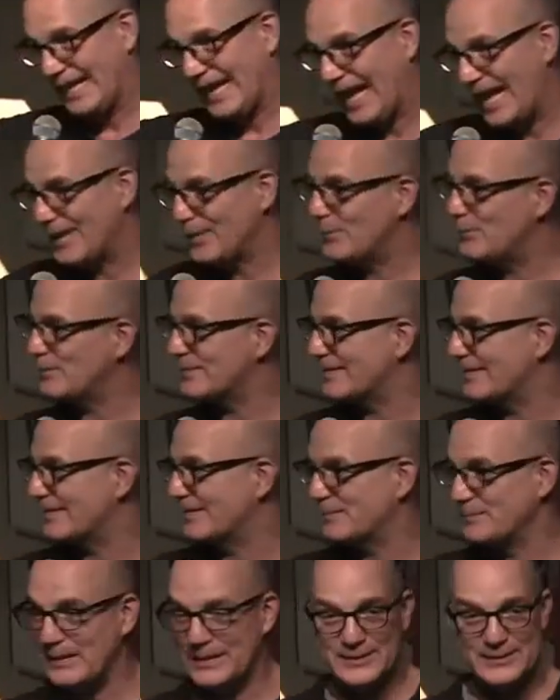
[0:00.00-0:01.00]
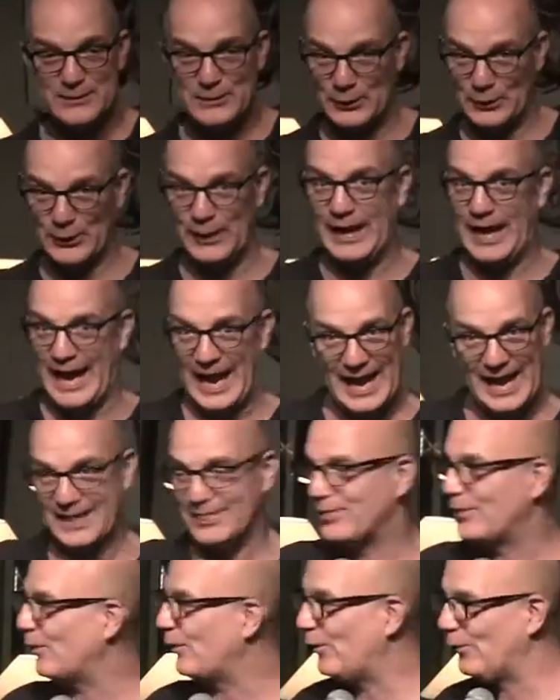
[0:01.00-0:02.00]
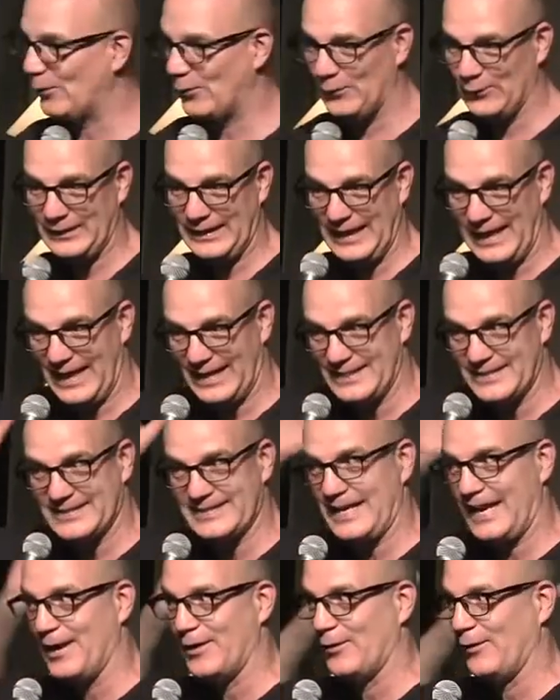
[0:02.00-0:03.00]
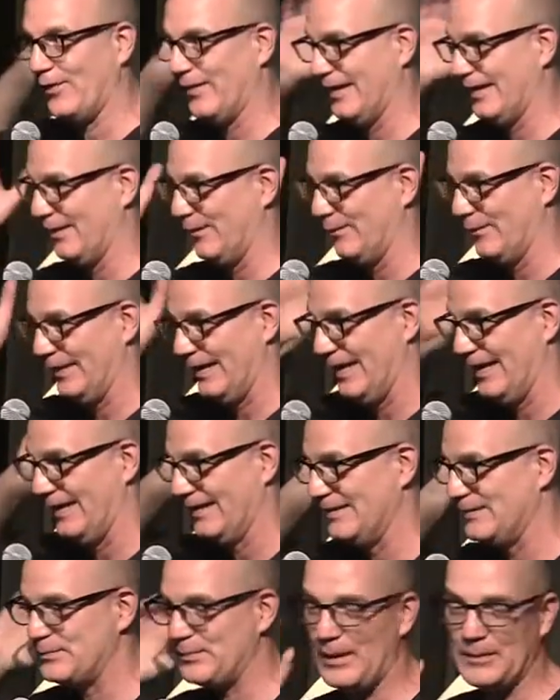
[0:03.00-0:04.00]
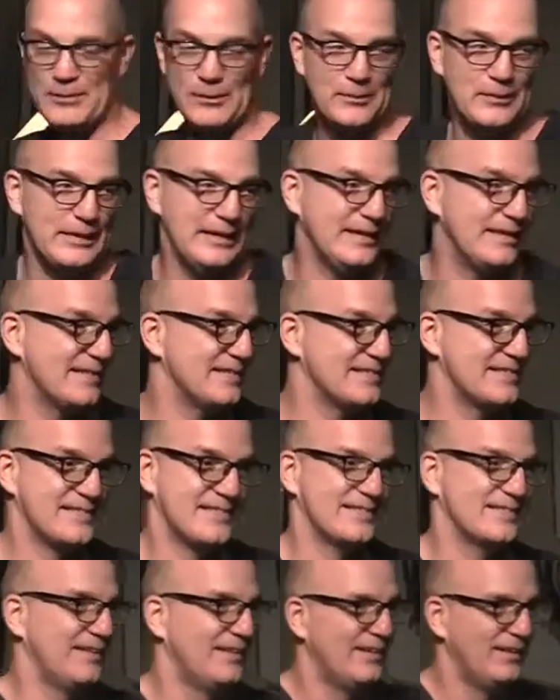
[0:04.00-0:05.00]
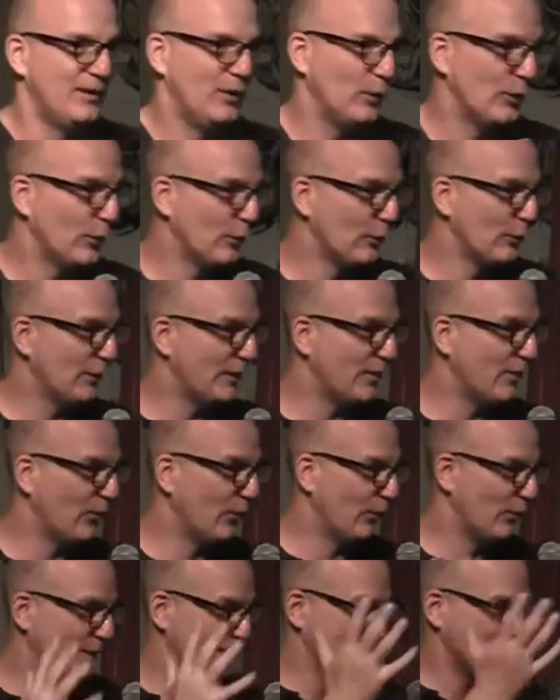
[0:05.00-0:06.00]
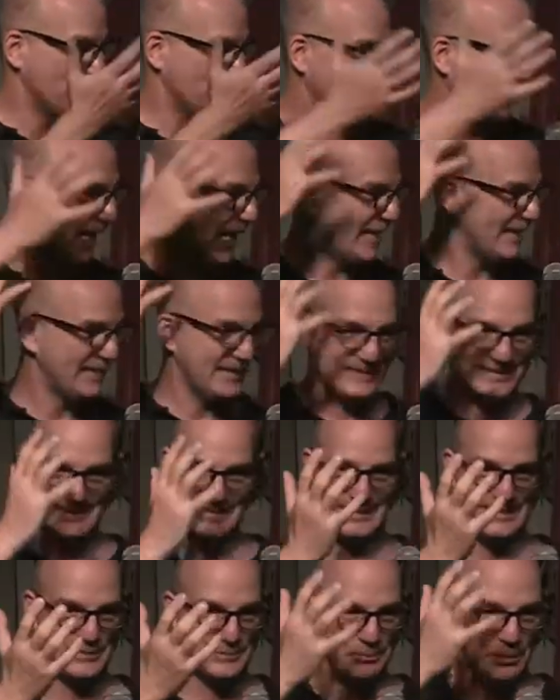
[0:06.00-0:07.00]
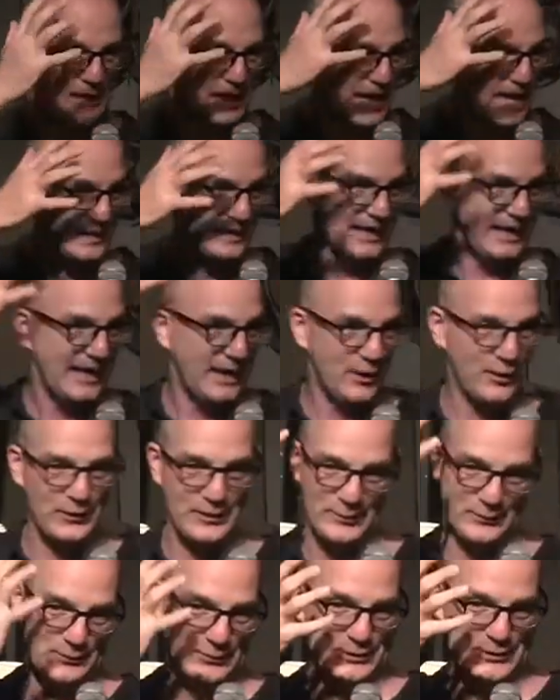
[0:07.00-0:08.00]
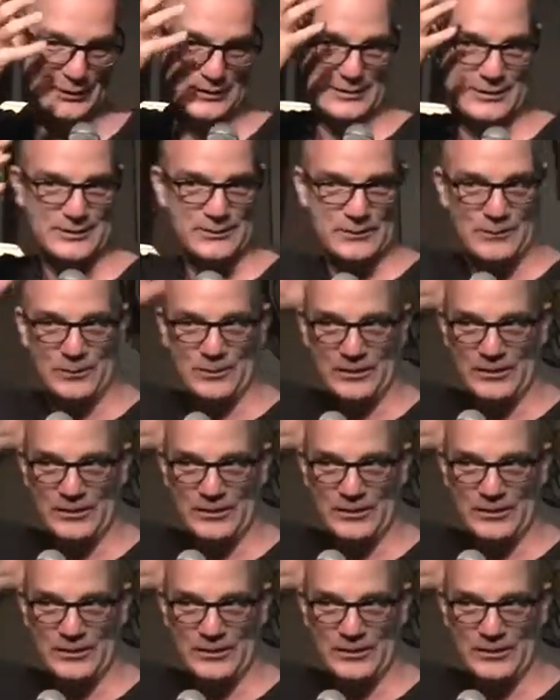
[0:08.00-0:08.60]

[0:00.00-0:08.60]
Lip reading: the guy who was this minister had he had this hair thing going on. He's probably in his early 30s, but he had this blonde hair that was just,